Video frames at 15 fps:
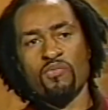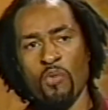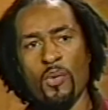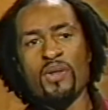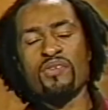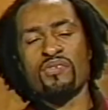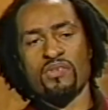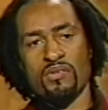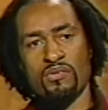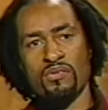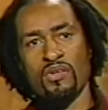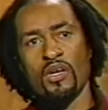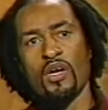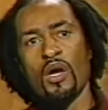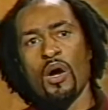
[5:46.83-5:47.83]
For
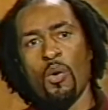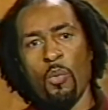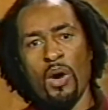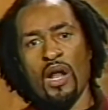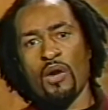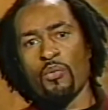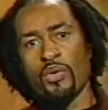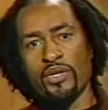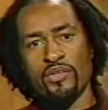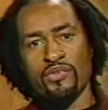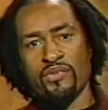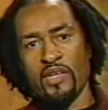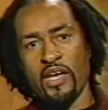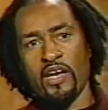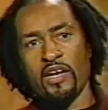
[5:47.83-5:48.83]
instance, while we're
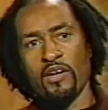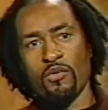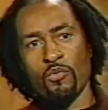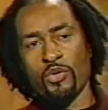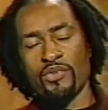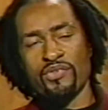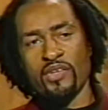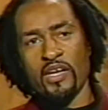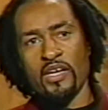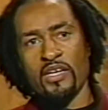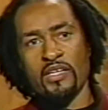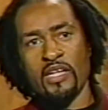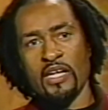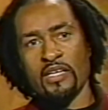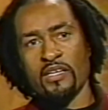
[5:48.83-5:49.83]

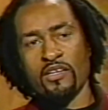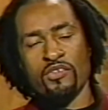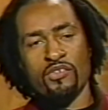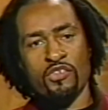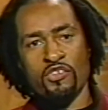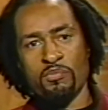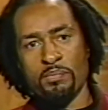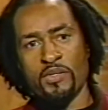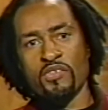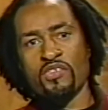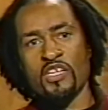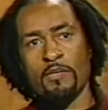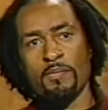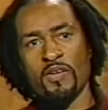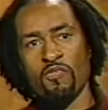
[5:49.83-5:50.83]
saying that there's this
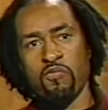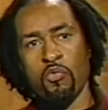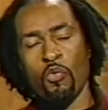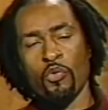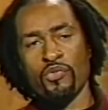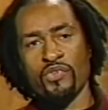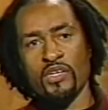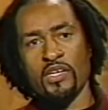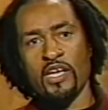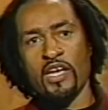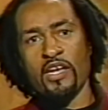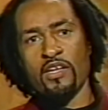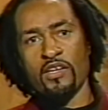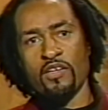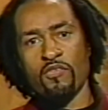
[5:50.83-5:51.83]
peacekeeping force in
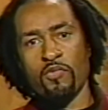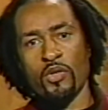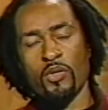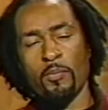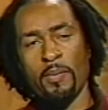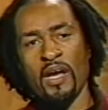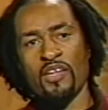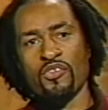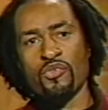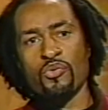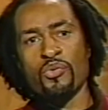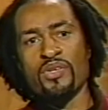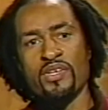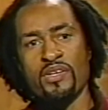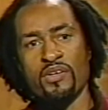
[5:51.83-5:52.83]
Haiti for the past
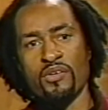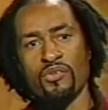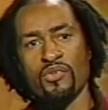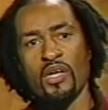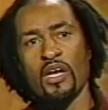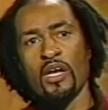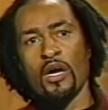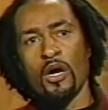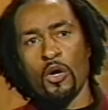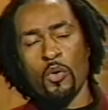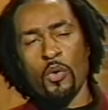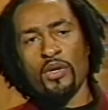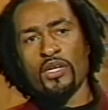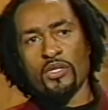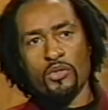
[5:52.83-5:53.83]
2 years,
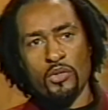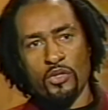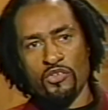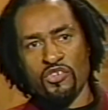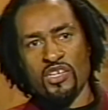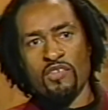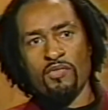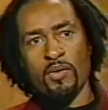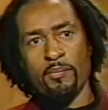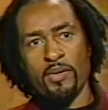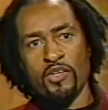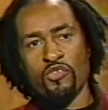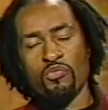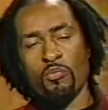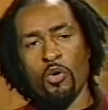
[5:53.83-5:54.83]
according to the
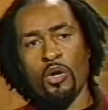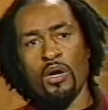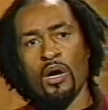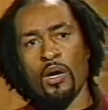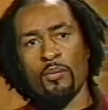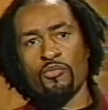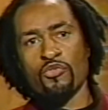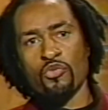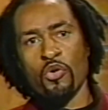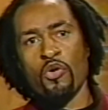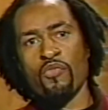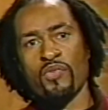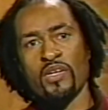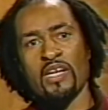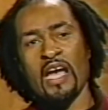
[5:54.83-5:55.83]
Geneva-based Small Arms
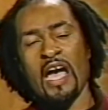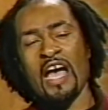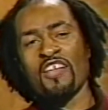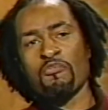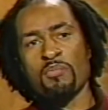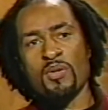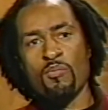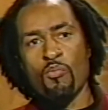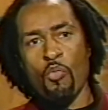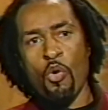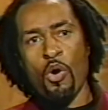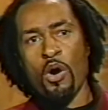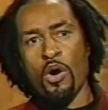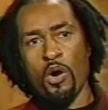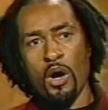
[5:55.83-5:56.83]
Survey, there has been
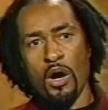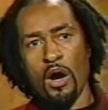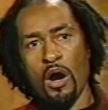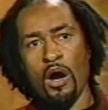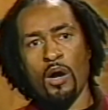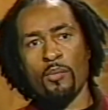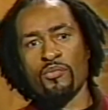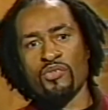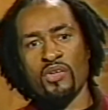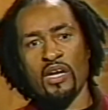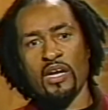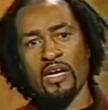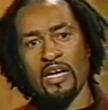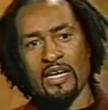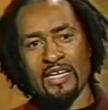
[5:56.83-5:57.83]
more arms
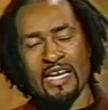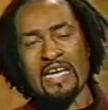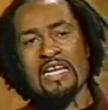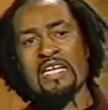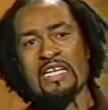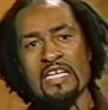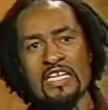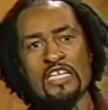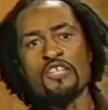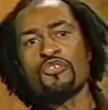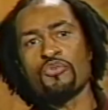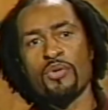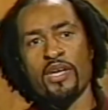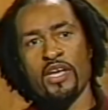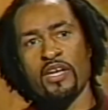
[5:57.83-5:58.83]
getting
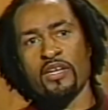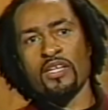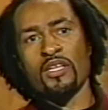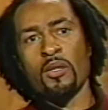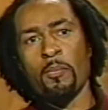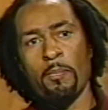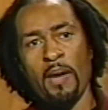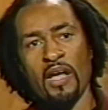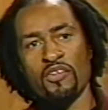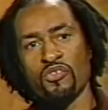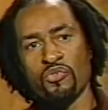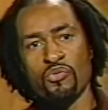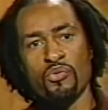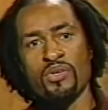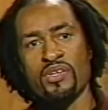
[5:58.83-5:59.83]
into Haiti in the
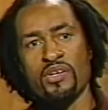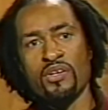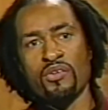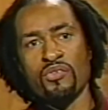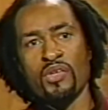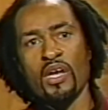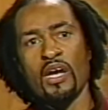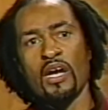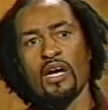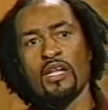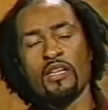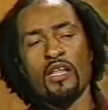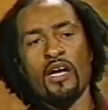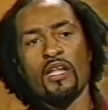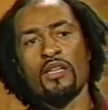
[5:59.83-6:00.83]
past 2 years
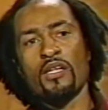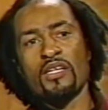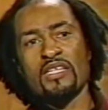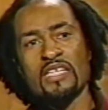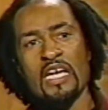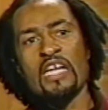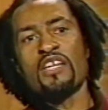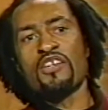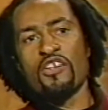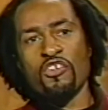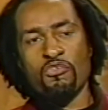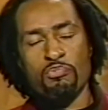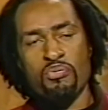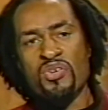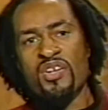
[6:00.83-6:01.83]
than the 10
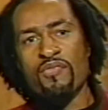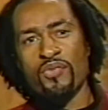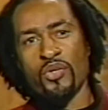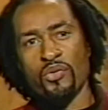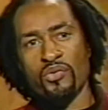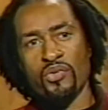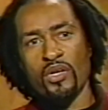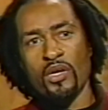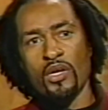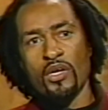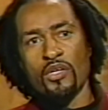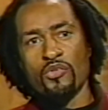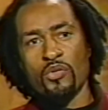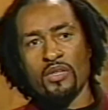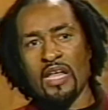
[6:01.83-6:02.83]
years previous.
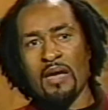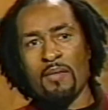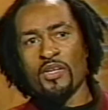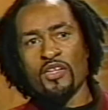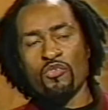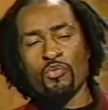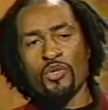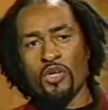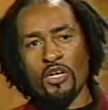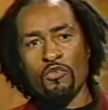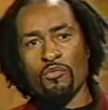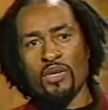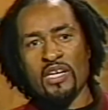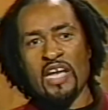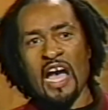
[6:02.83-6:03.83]
So that we're not
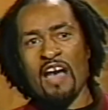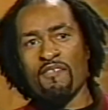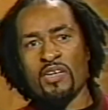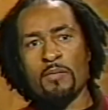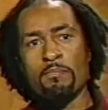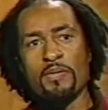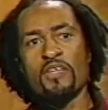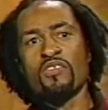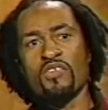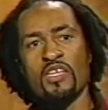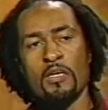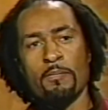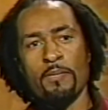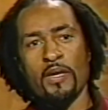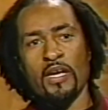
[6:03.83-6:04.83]
really having
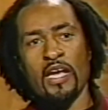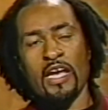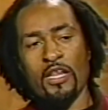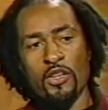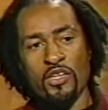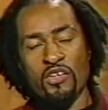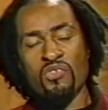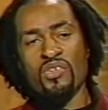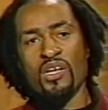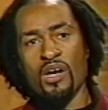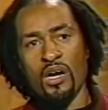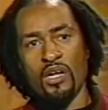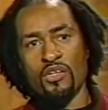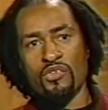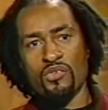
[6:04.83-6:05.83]
peacekeeping. And these
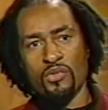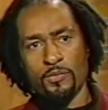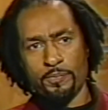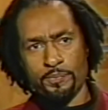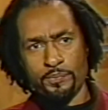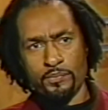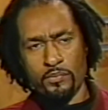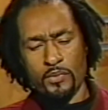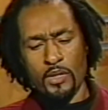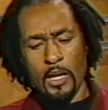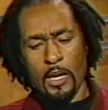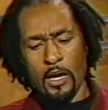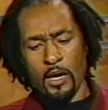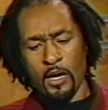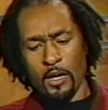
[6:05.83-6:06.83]
guns,
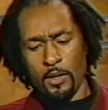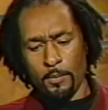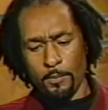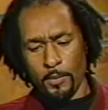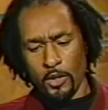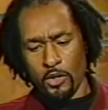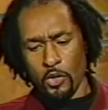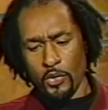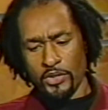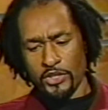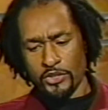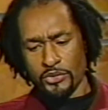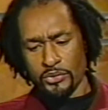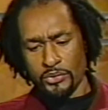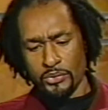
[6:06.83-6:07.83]

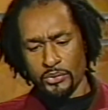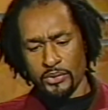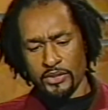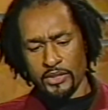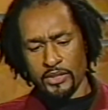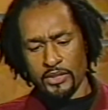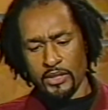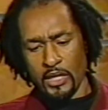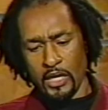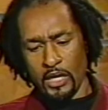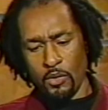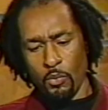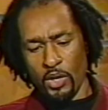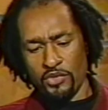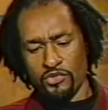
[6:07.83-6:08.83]
according to
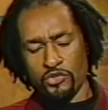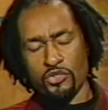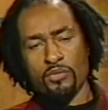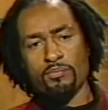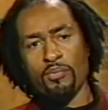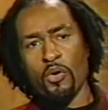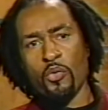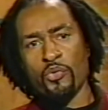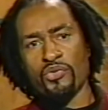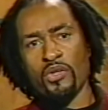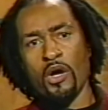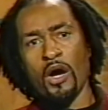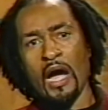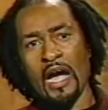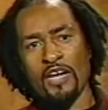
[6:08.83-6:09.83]
the Washington Post,
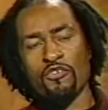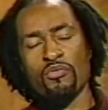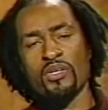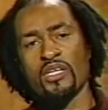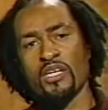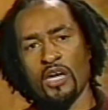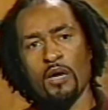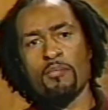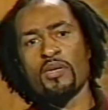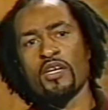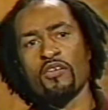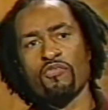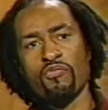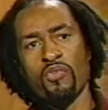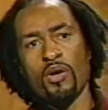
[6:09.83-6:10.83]
are actually
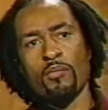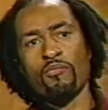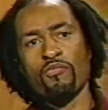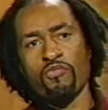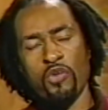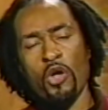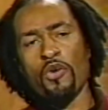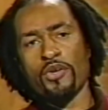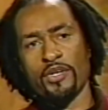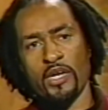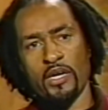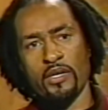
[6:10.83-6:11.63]
coming from Florida.